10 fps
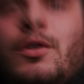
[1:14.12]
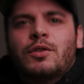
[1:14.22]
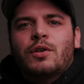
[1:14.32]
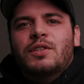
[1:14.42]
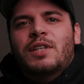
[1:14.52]

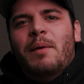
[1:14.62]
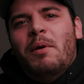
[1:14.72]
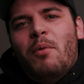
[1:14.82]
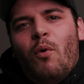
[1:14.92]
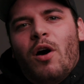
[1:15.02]
So step
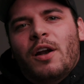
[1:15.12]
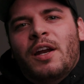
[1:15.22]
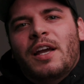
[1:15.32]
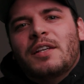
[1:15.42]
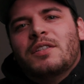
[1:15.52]
number
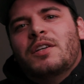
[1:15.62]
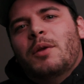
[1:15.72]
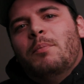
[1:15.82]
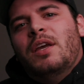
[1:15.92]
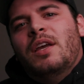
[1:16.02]
one is
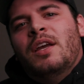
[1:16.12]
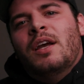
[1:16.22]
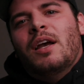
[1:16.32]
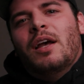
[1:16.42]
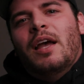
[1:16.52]
gonna
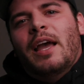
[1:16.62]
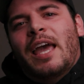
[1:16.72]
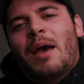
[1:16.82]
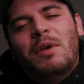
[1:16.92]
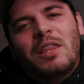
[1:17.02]
be, it
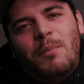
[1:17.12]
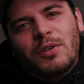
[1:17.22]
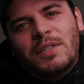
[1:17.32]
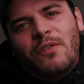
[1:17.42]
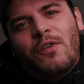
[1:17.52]
can be the
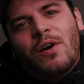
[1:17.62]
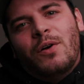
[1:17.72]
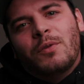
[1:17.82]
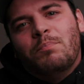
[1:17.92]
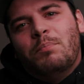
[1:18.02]
most
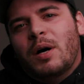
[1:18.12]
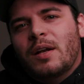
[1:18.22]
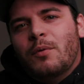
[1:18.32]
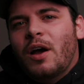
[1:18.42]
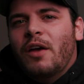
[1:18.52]
difficult,
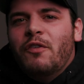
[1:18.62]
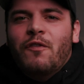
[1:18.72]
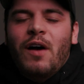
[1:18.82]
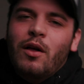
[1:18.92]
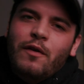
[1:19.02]
but if you
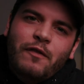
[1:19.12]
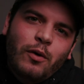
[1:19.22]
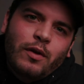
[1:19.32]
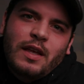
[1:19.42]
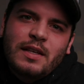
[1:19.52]
follow a
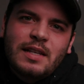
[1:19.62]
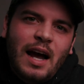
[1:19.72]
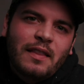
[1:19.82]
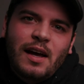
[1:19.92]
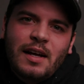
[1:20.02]
few of these
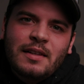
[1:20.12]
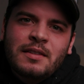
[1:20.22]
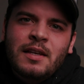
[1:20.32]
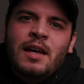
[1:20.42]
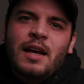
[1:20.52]

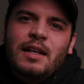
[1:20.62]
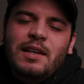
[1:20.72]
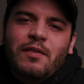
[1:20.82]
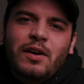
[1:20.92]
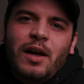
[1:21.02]
guidelines, it's
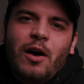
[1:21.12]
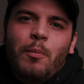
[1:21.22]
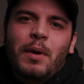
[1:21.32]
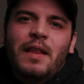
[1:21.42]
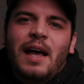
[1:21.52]
definitely gonna
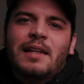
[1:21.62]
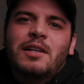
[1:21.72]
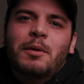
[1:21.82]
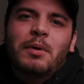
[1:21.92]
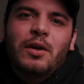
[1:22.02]
help, and that's
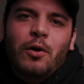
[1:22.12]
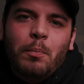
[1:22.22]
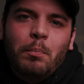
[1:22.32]
gonna be your